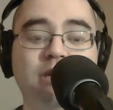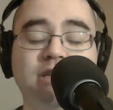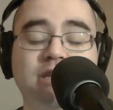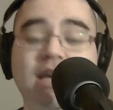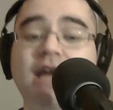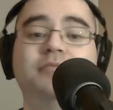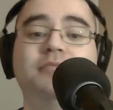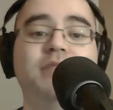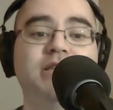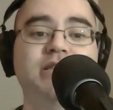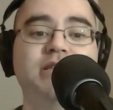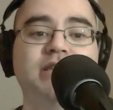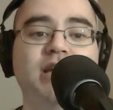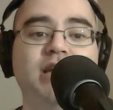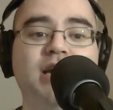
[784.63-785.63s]
But yeah.
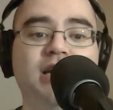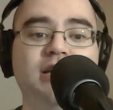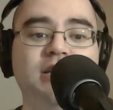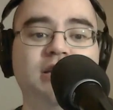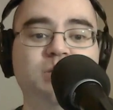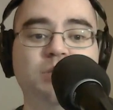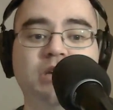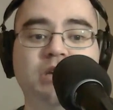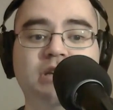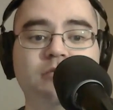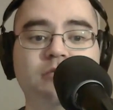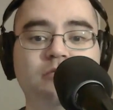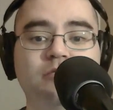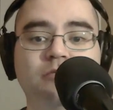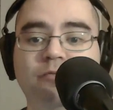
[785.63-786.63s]
It's
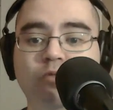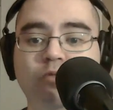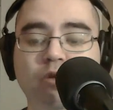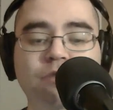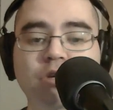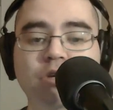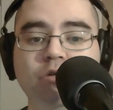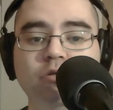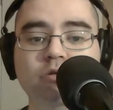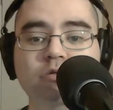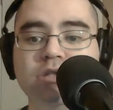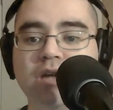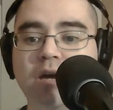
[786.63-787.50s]
been reviewed,